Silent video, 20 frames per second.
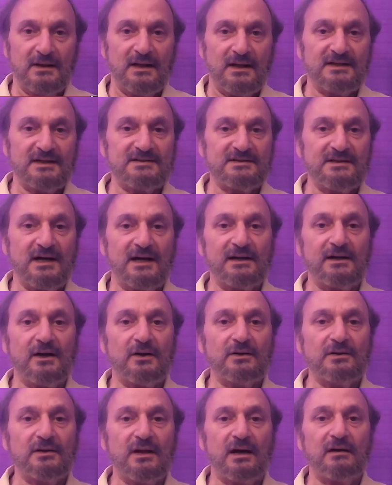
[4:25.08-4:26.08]
It's not
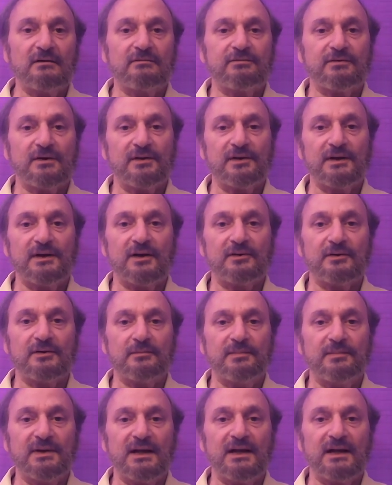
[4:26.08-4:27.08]
our love for the other
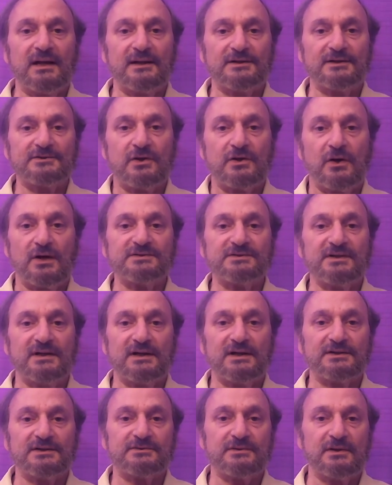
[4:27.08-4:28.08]
being that's causing
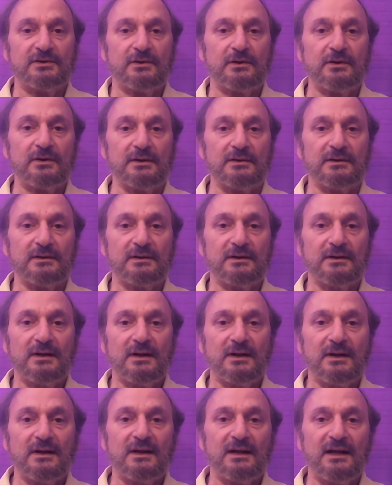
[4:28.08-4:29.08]
us to hurt.
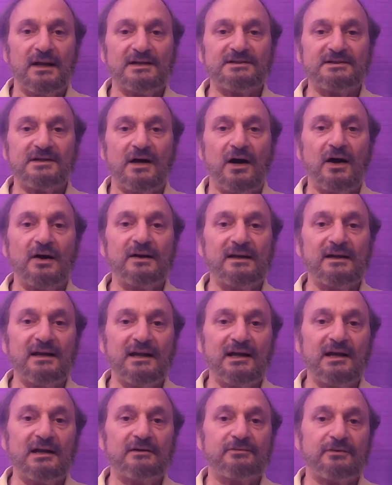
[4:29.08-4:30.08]
It's our
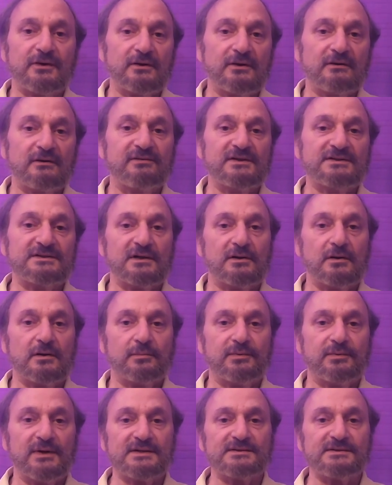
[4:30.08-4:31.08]
need for their physical
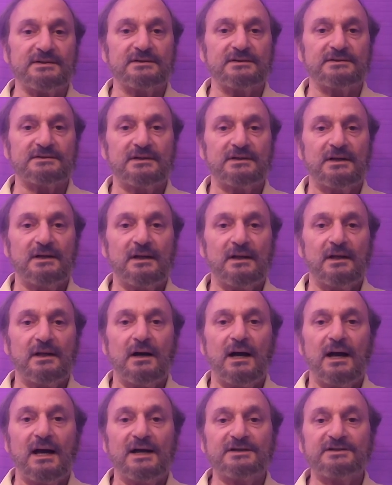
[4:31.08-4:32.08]
presence.
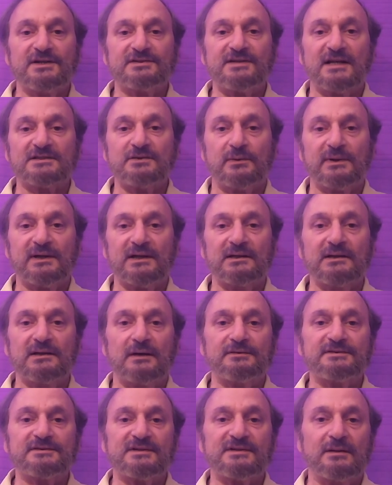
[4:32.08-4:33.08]
And just as we can
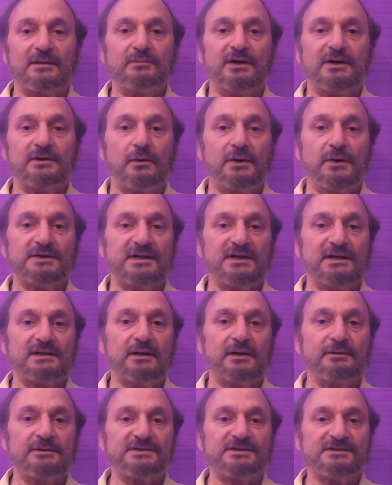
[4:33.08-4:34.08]
love someone who is in
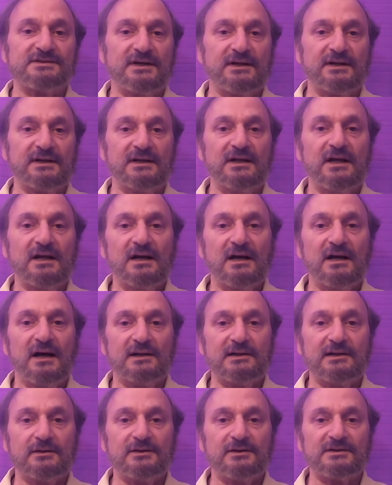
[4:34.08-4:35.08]
another city
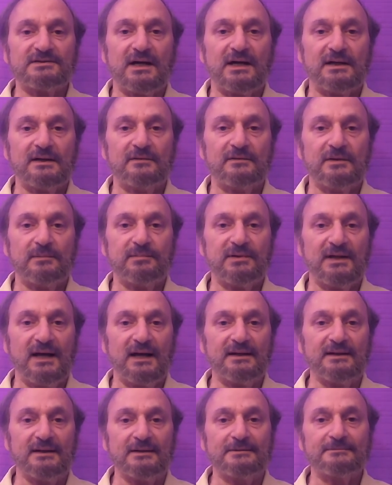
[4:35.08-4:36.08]
on the other side of the
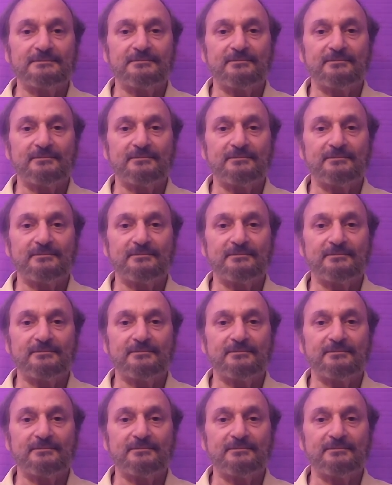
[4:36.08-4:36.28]
planet,